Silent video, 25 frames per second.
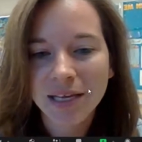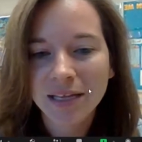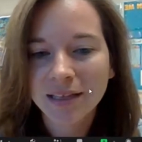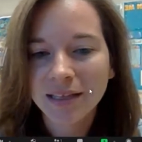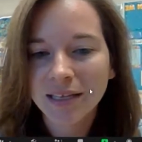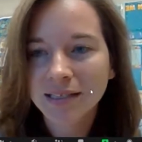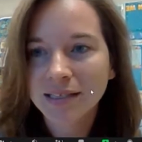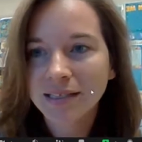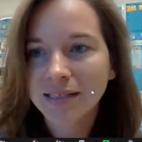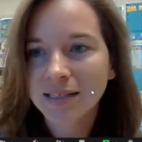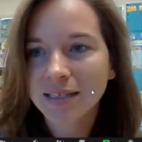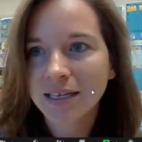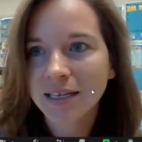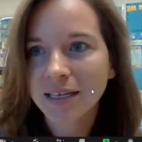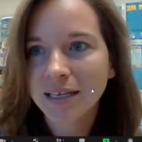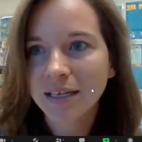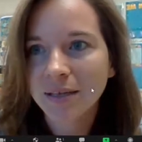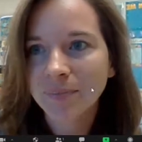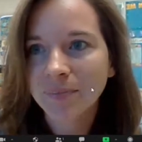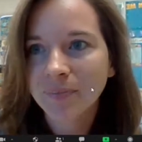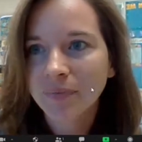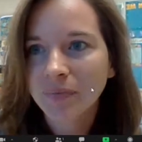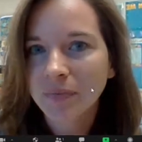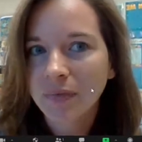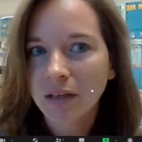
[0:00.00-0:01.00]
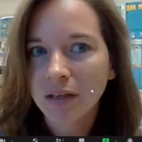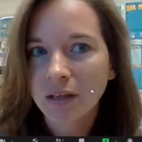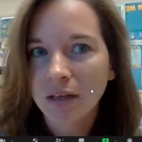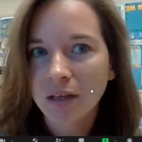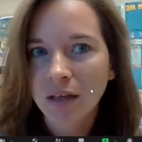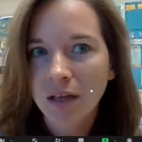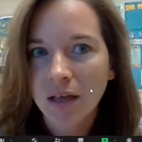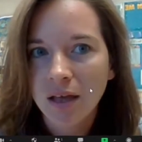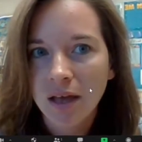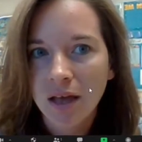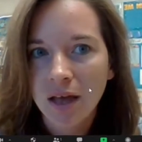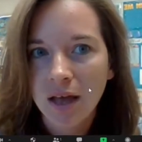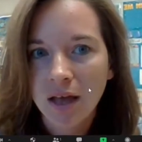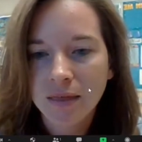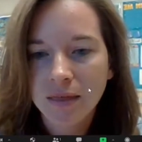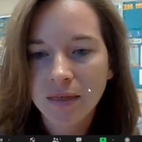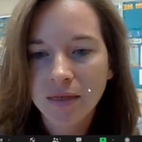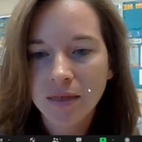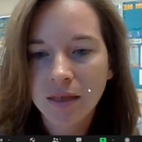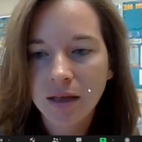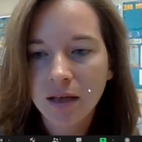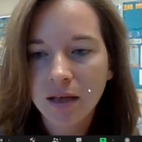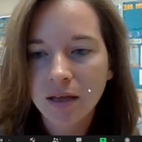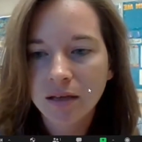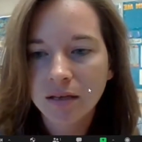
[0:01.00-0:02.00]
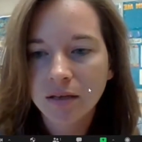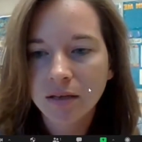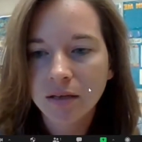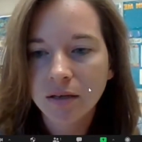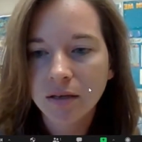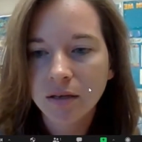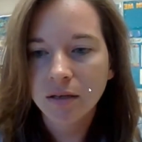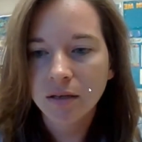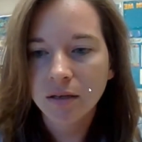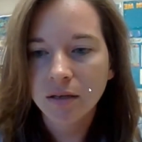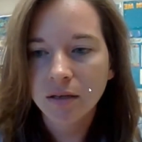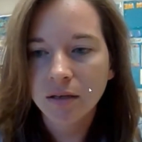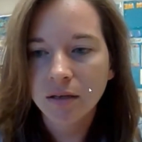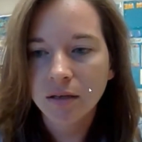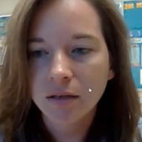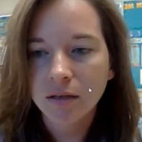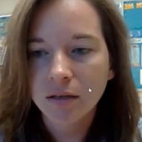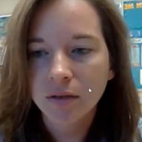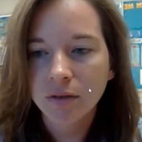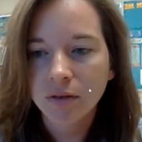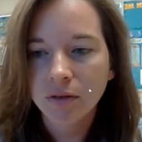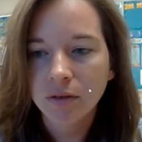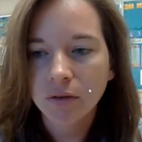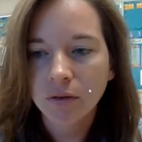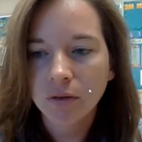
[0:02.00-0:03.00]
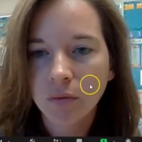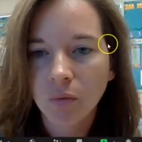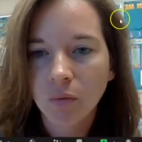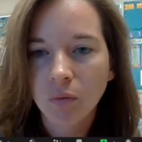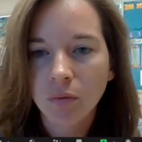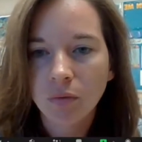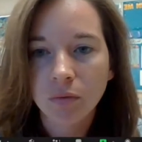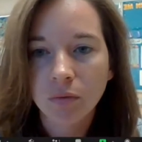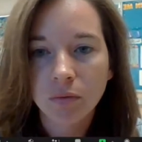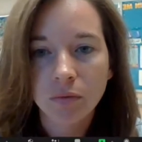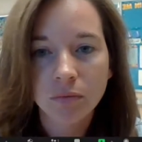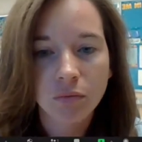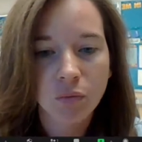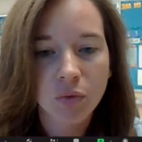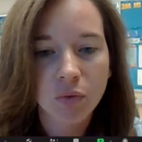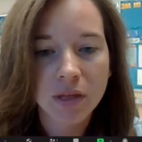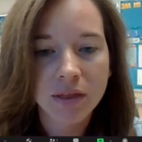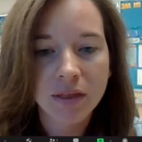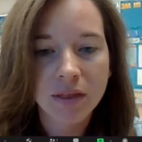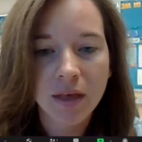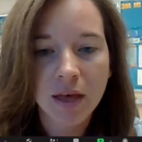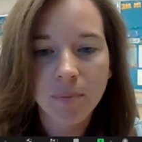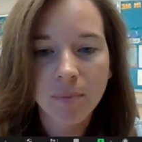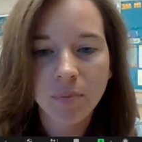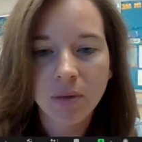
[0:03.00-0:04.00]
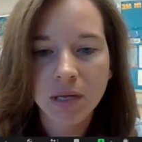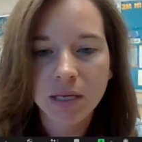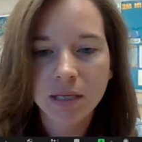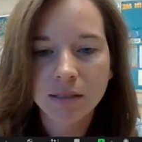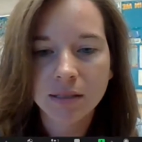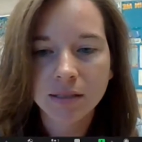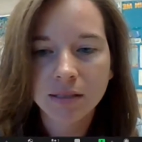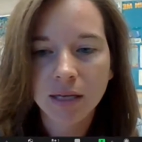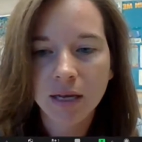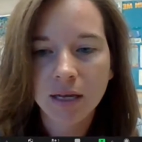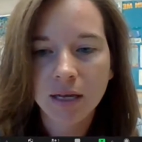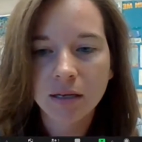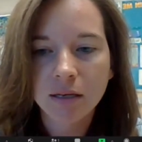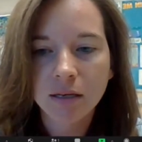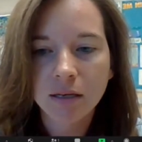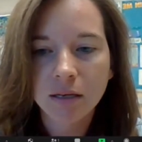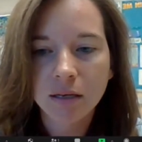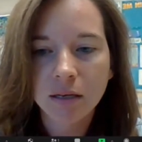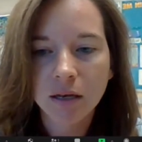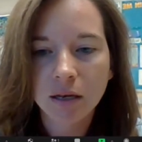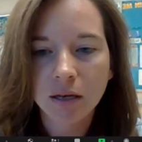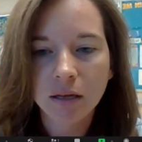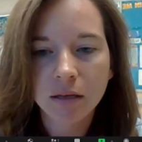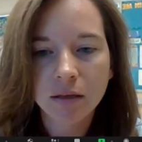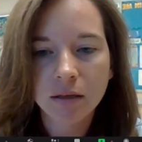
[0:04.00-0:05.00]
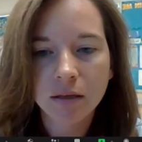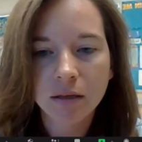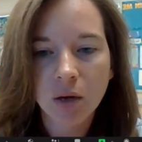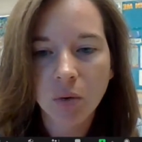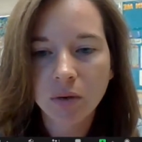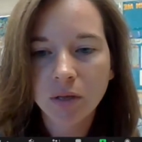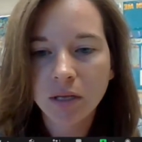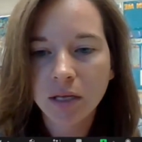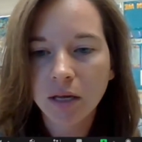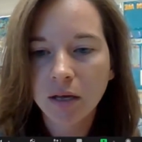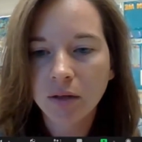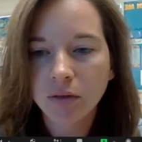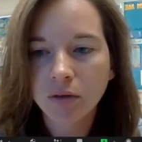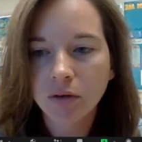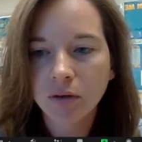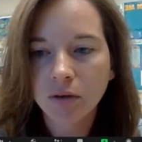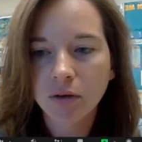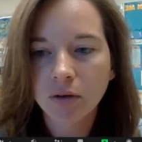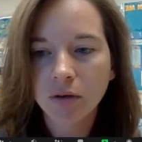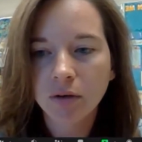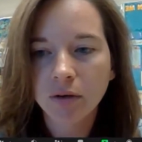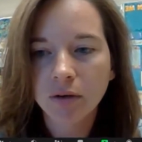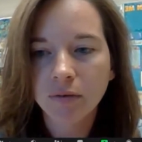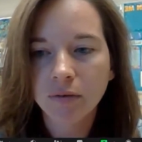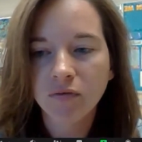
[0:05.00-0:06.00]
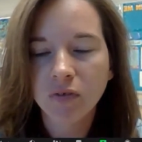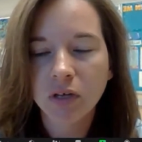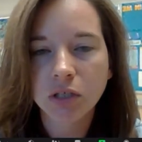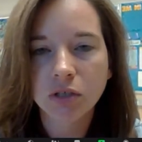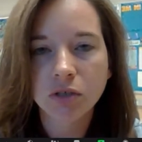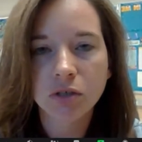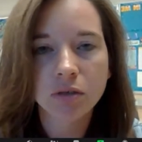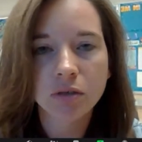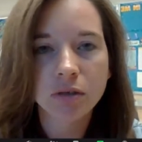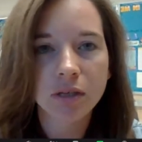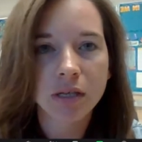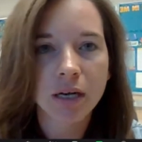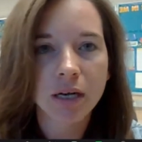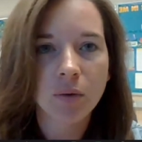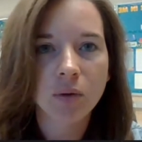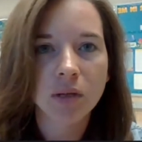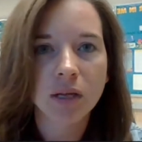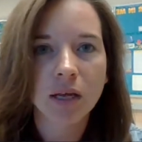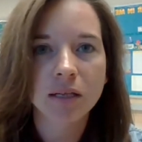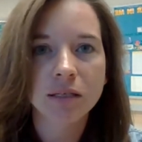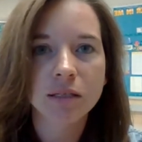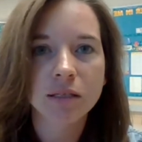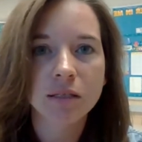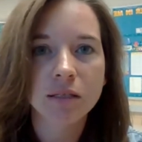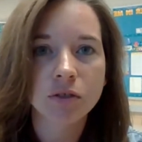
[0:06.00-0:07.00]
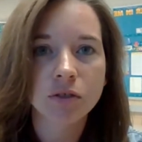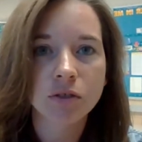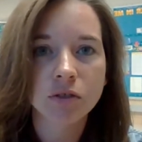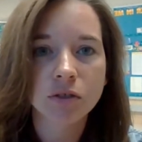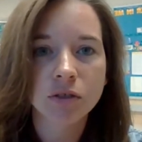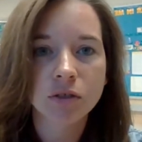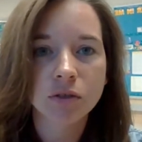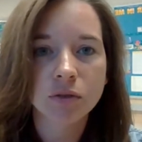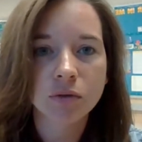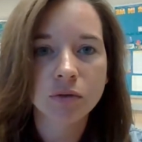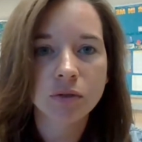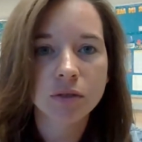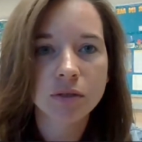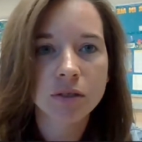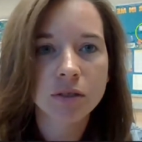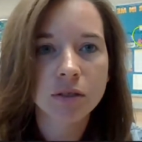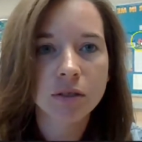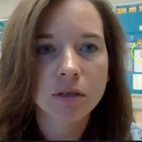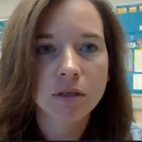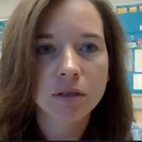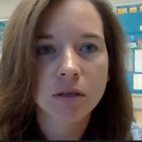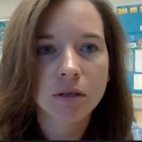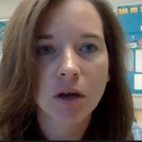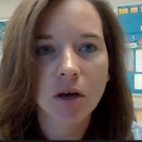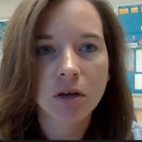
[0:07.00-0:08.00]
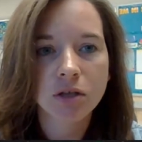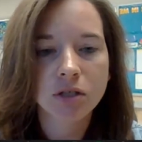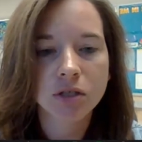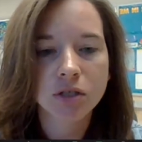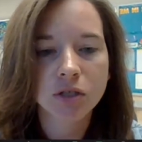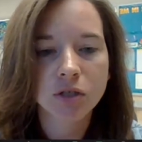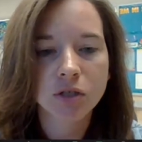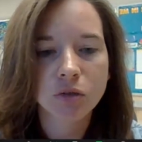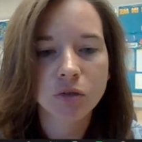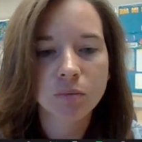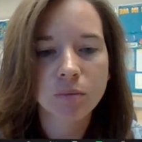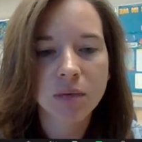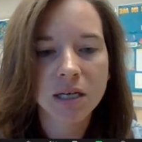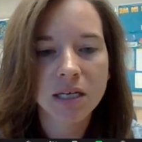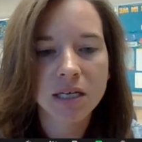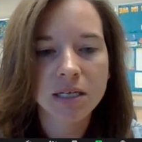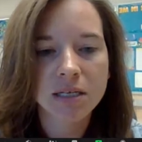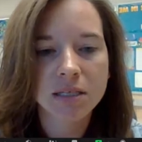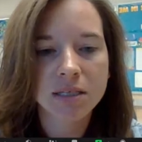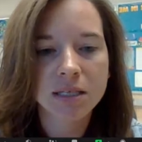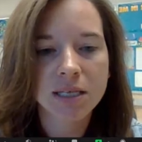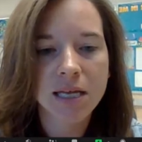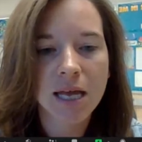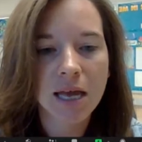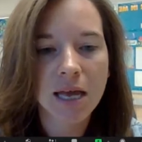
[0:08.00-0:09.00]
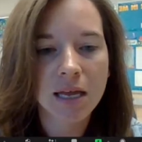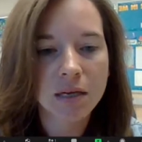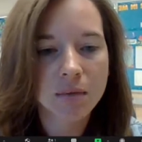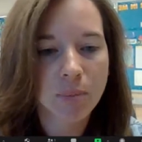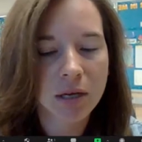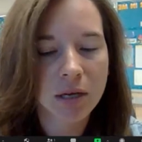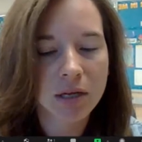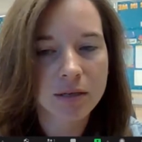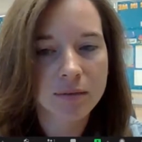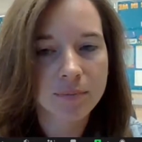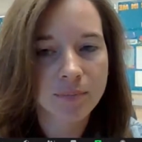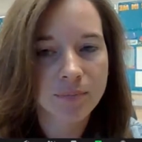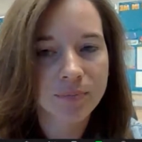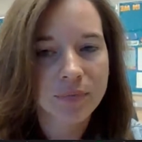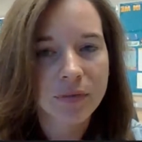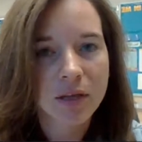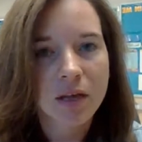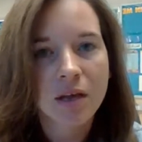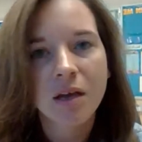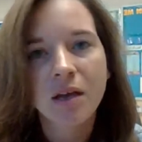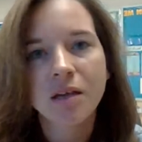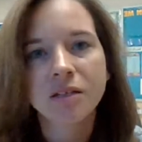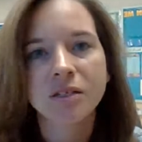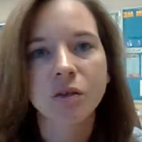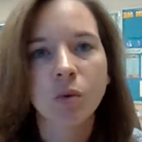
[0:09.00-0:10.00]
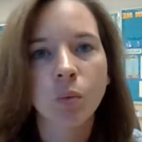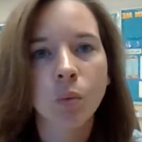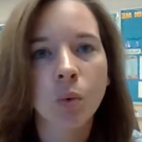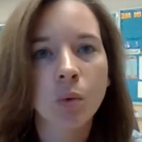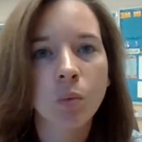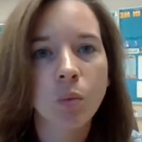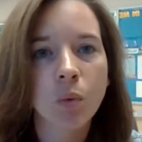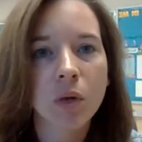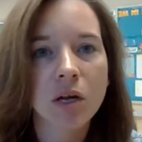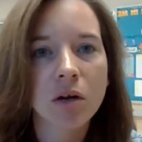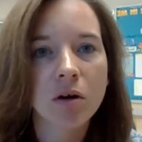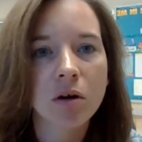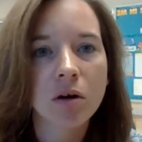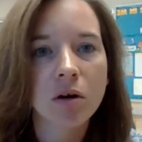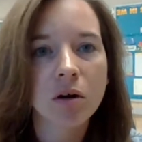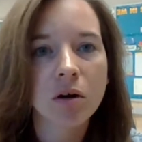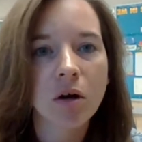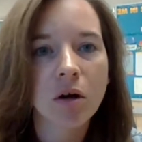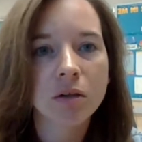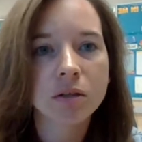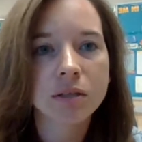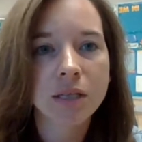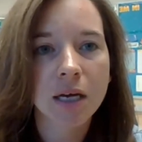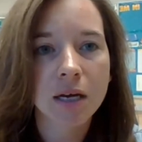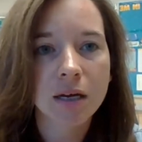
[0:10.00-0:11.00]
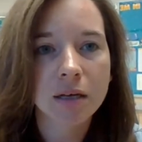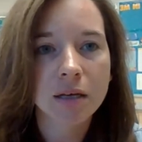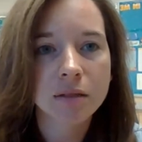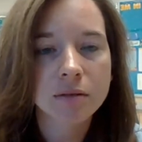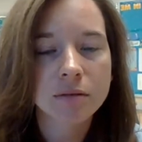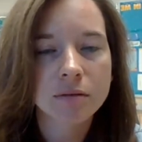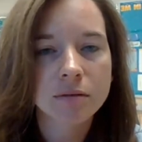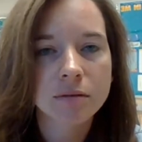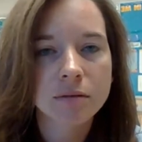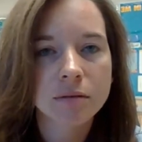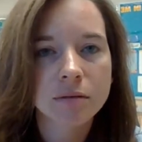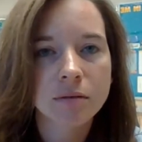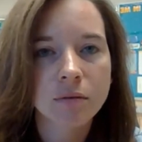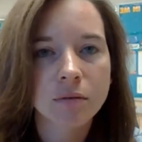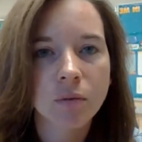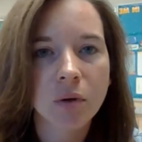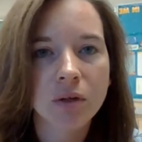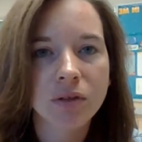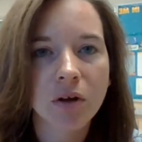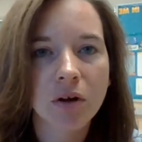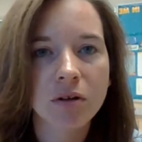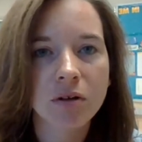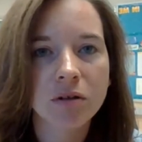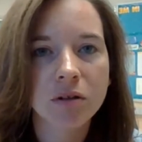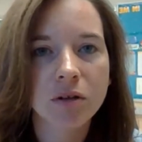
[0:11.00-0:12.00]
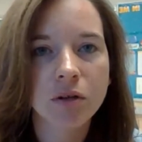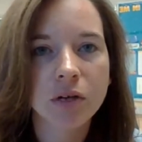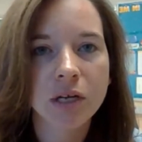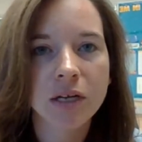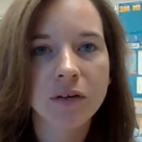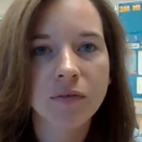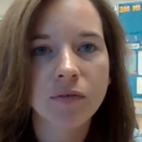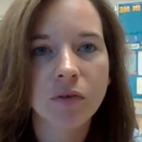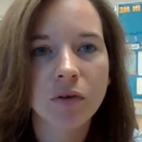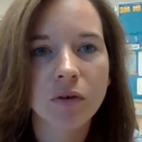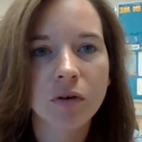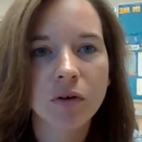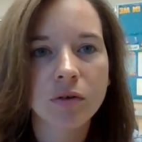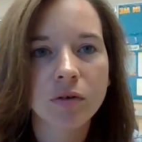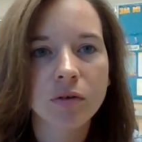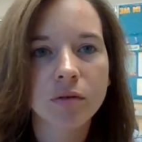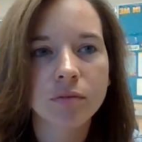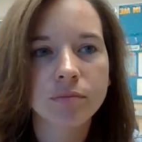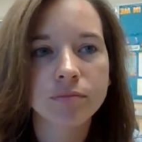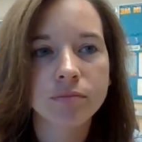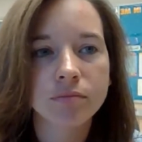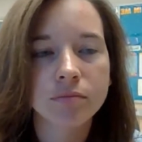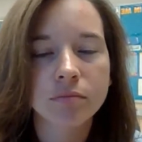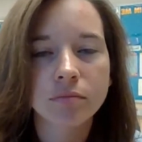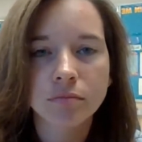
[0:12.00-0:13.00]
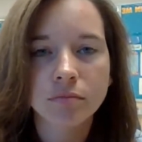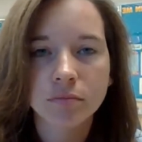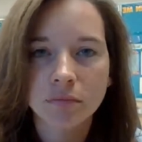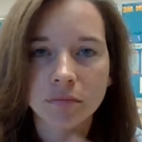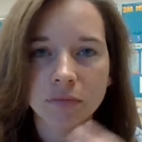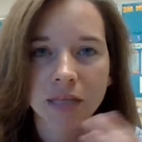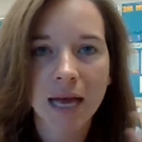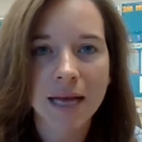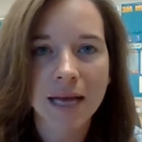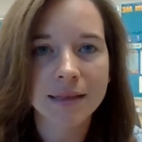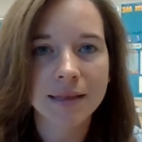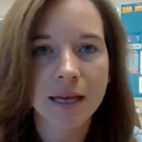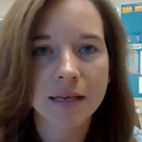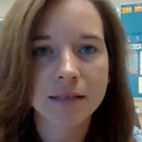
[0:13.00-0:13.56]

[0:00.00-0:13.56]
Let's see. And then with that being said, the only other feature that I would like to introduce on Zoom is the end button. So when we are all done, with our learning for that